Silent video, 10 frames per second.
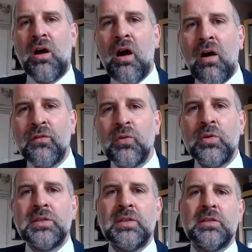
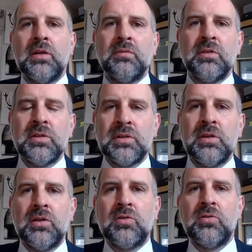afterwards in terms of the
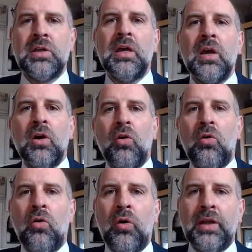surgery
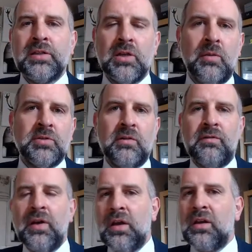or in terms of